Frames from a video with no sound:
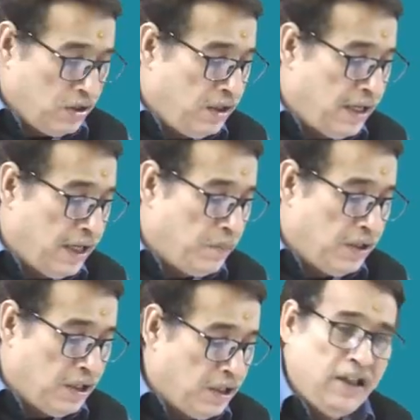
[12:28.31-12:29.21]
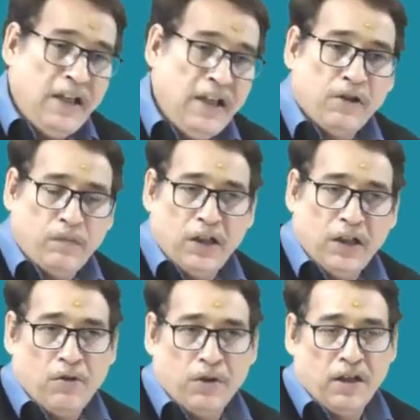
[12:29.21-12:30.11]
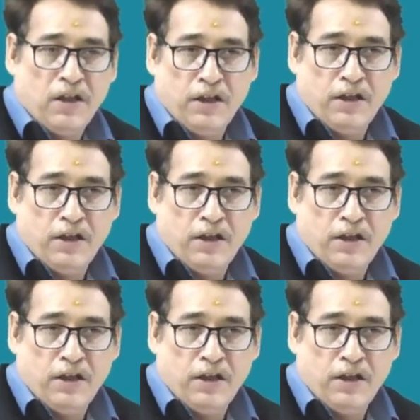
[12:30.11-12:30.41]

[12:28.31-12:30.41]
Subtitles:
That means till the end of the accounting year,